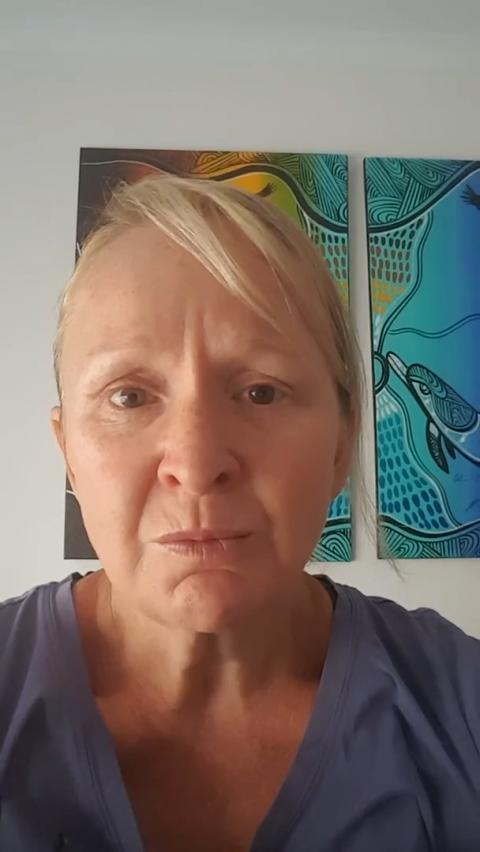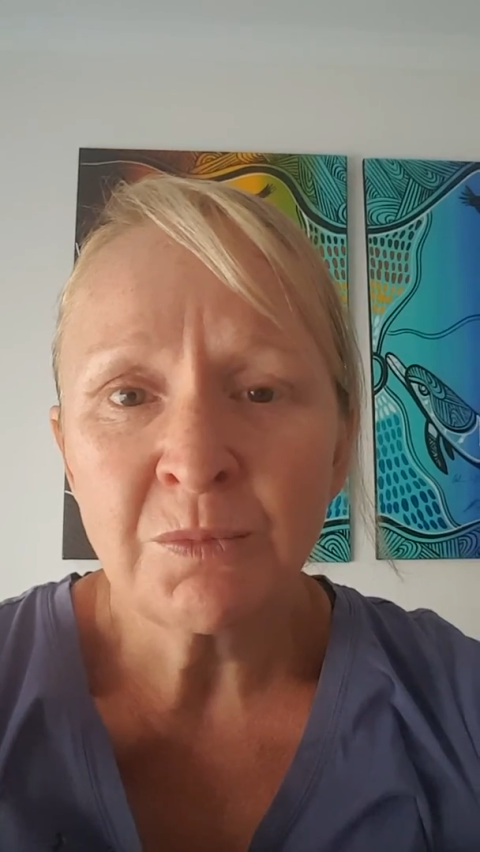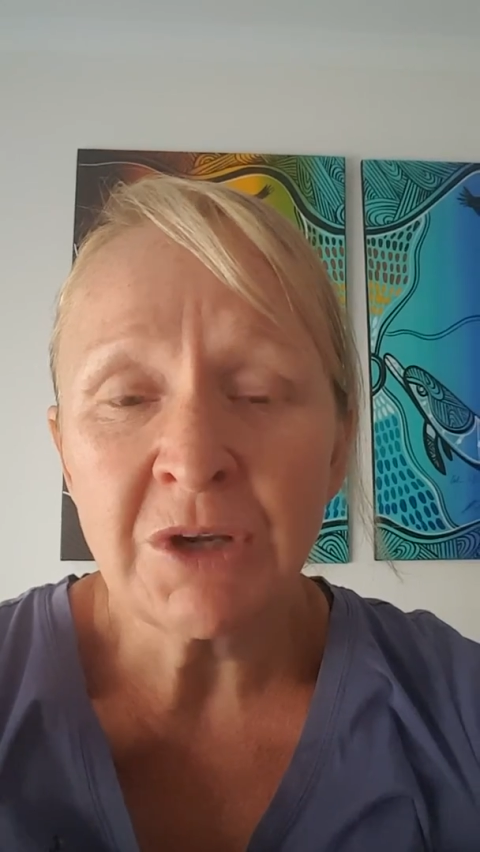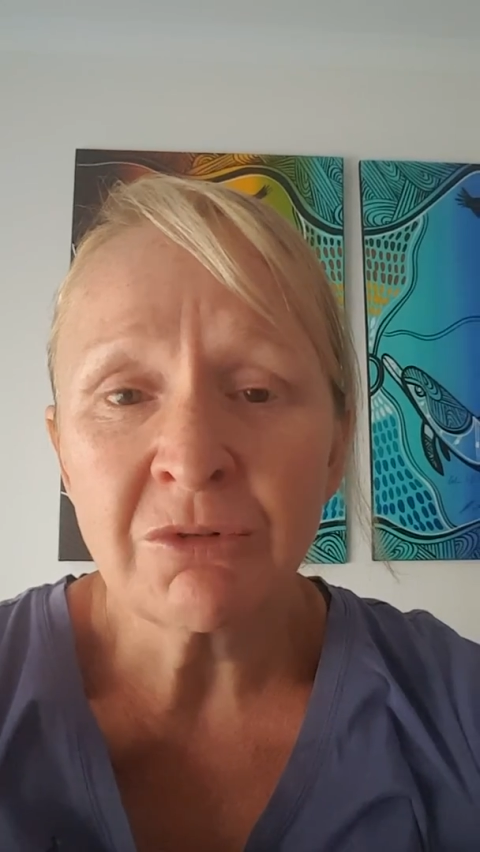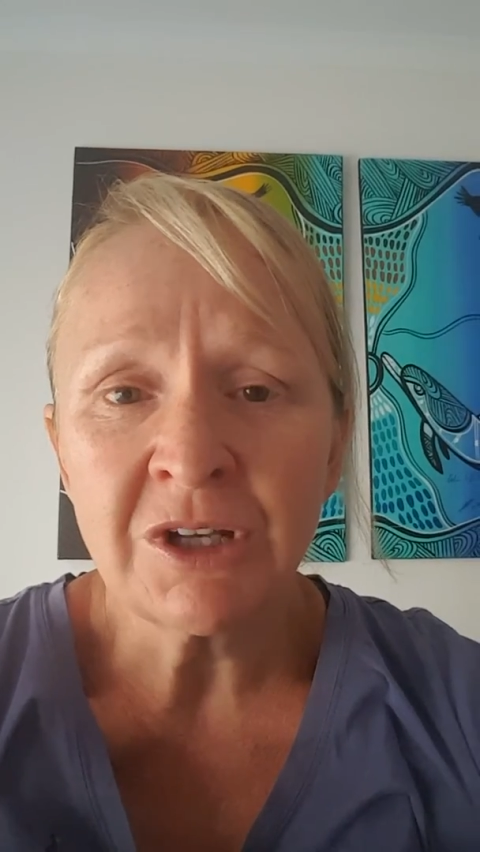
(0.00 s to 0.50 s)

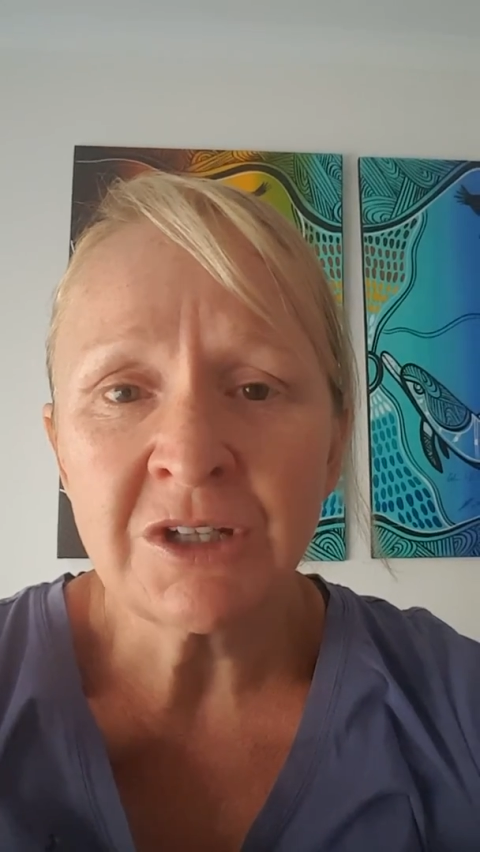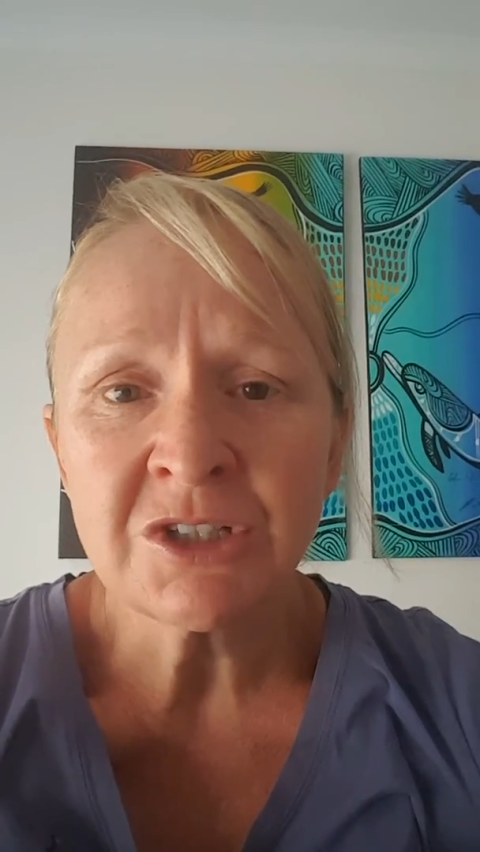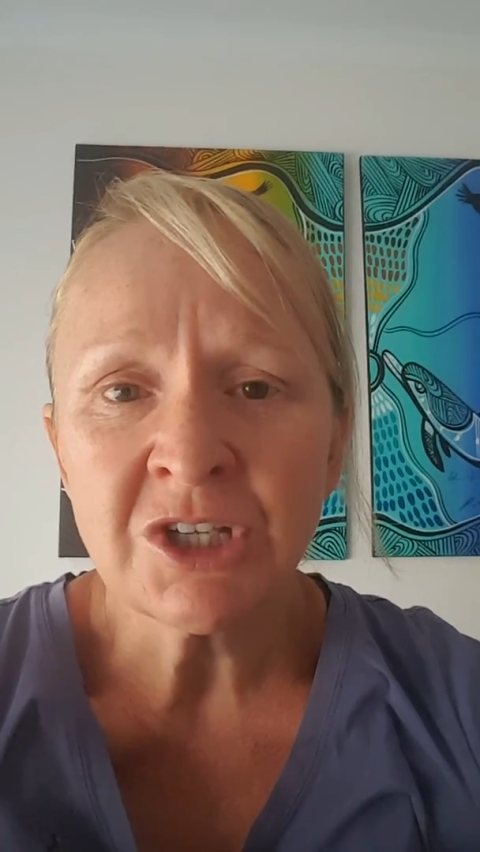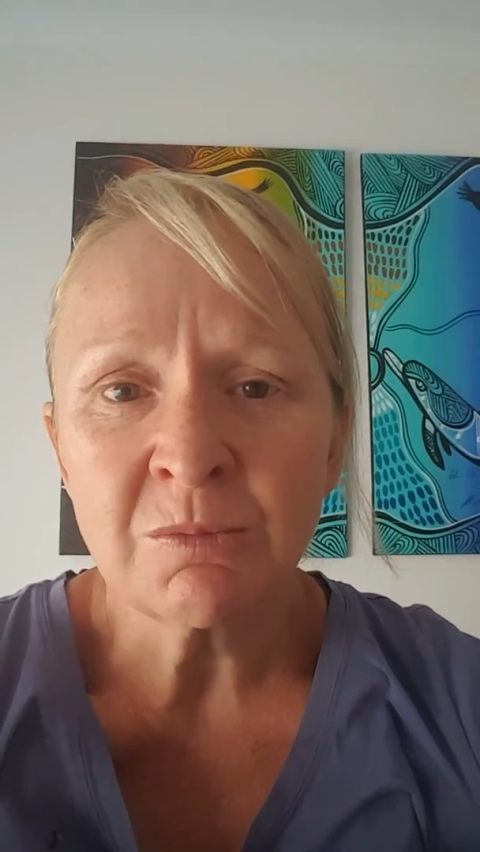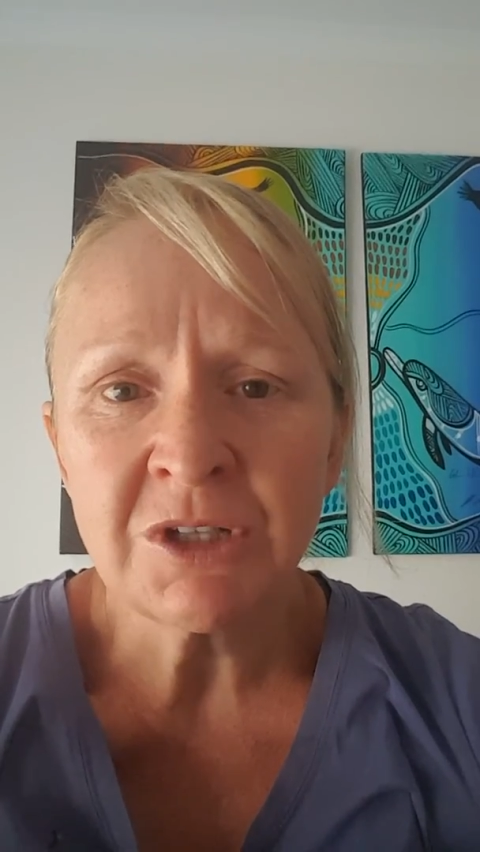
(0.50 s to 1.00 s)
be ready
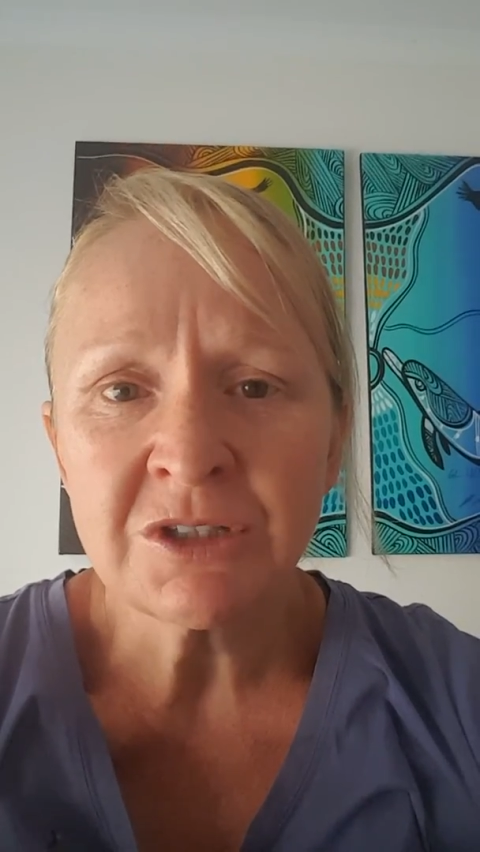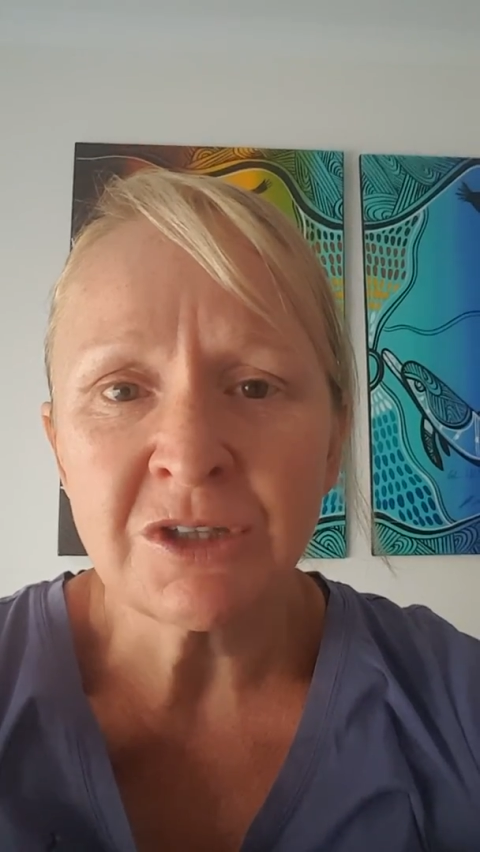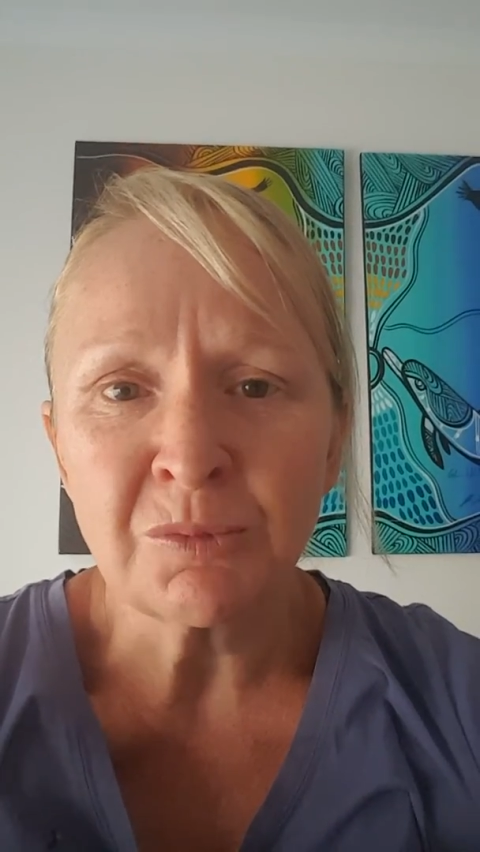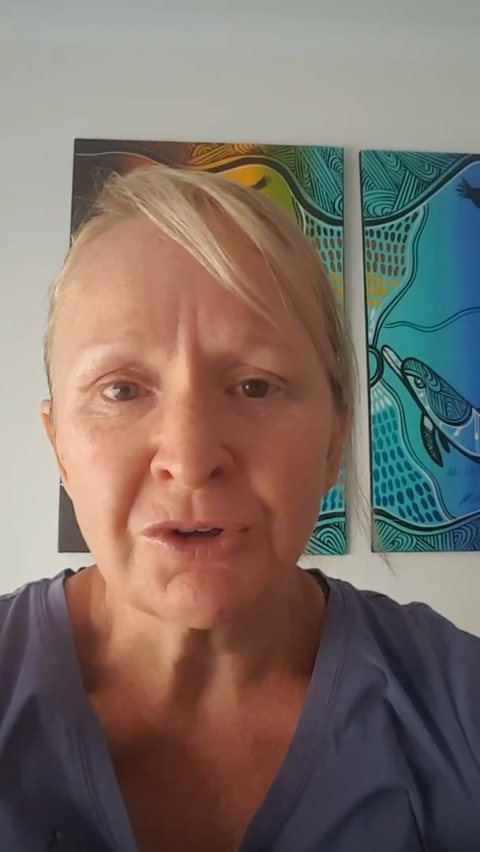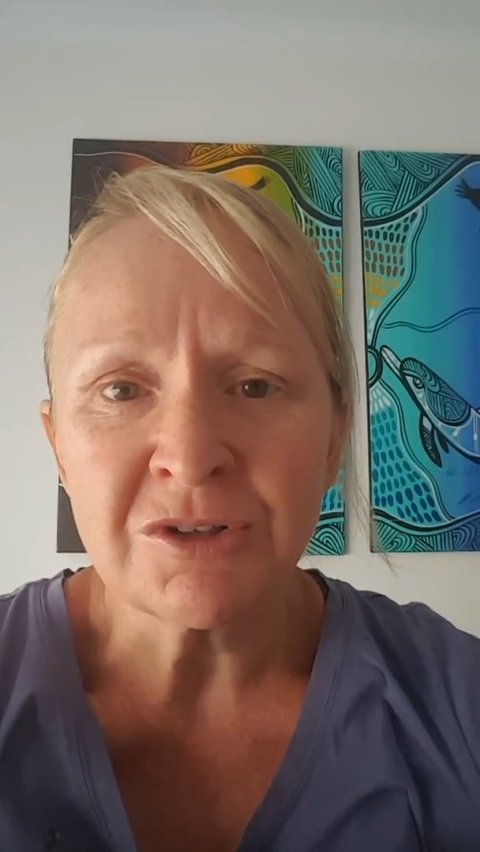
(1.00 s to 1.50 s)
to commit to
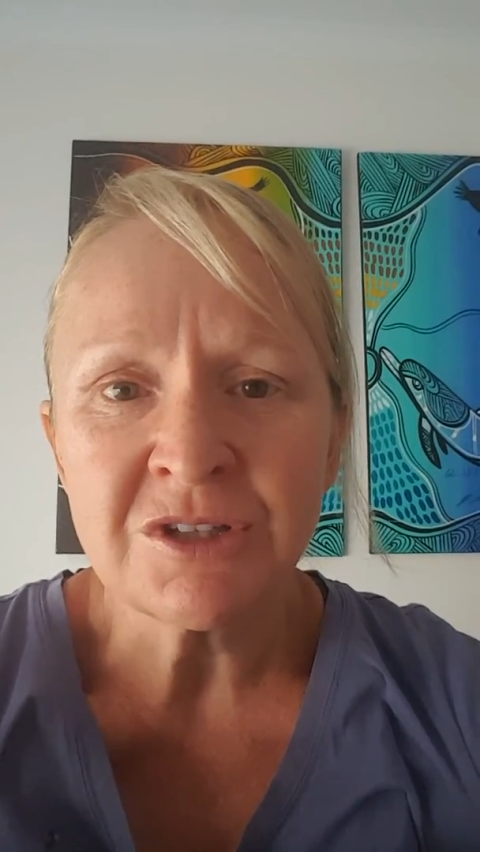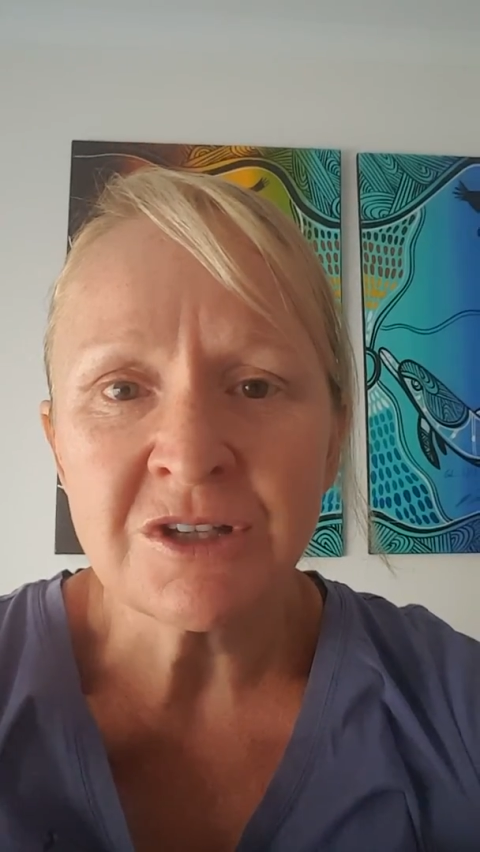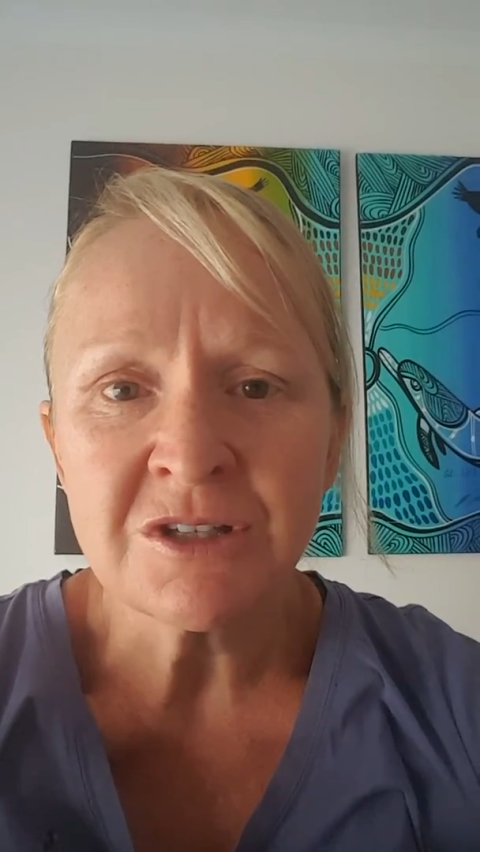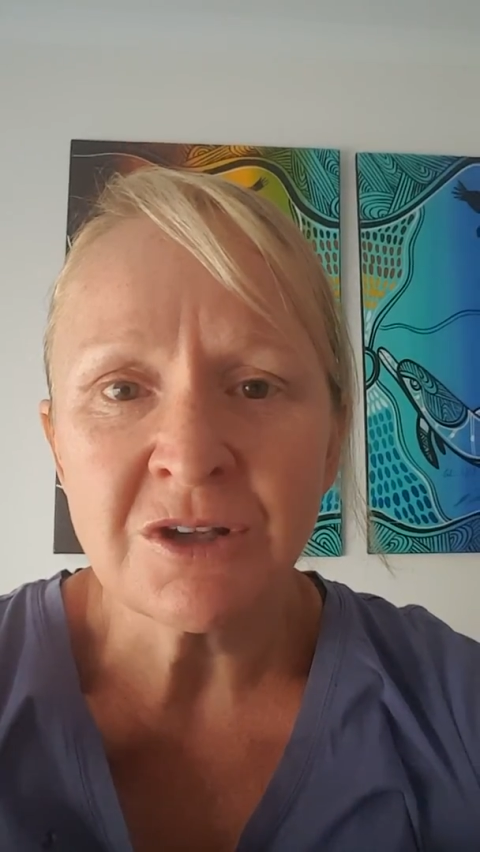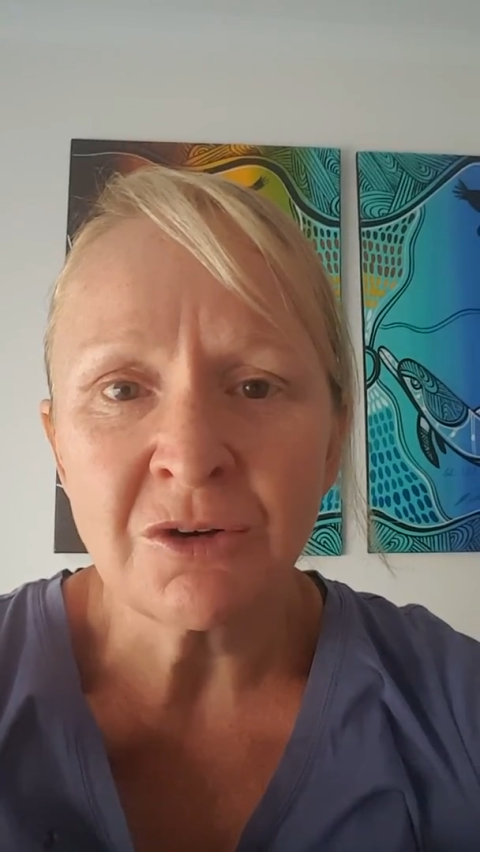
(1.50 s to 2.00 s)
the
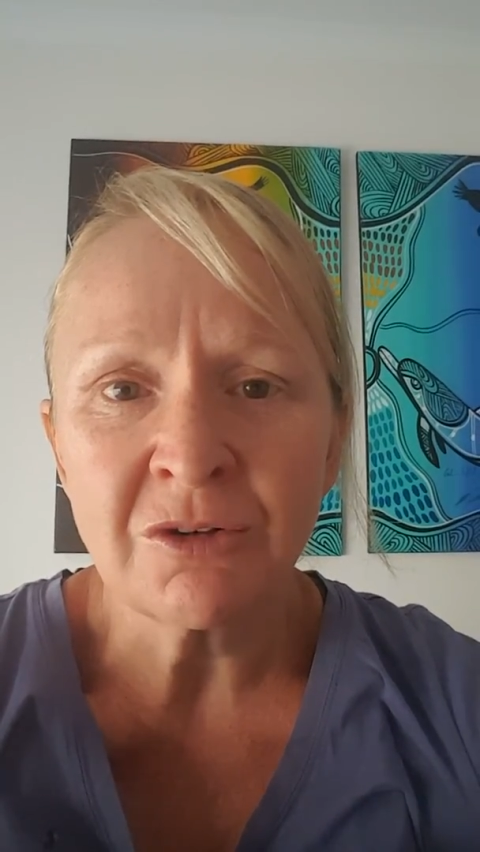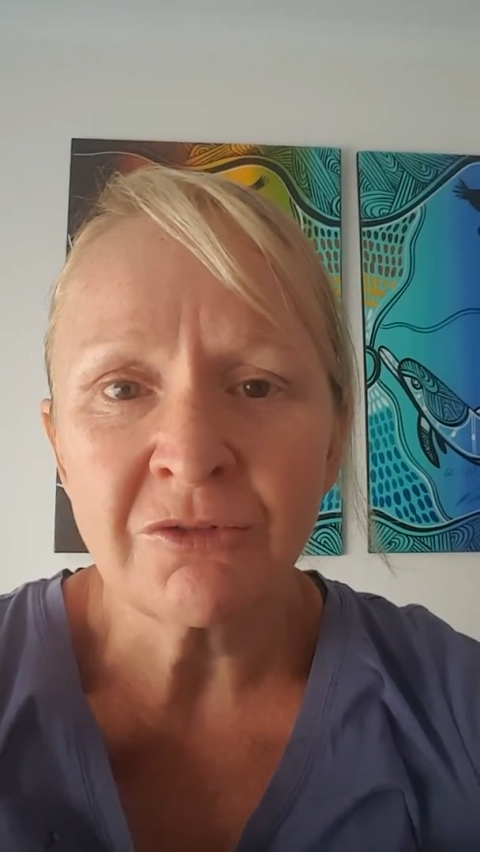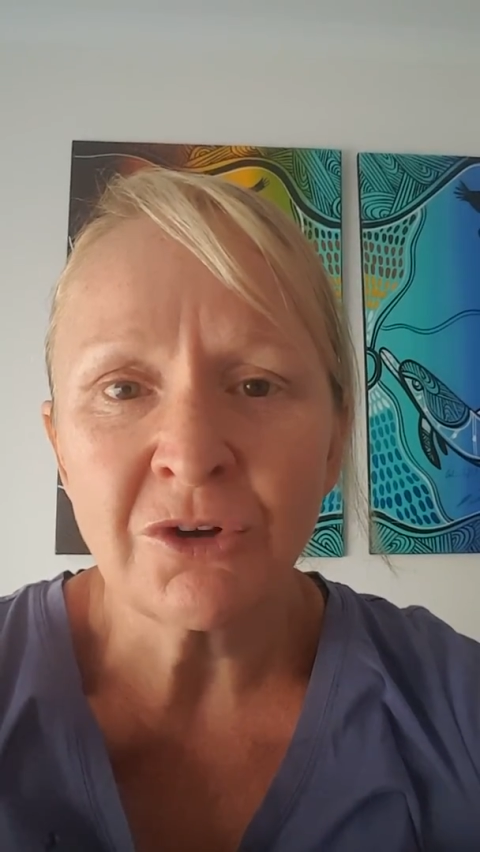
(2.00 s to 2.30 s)
process of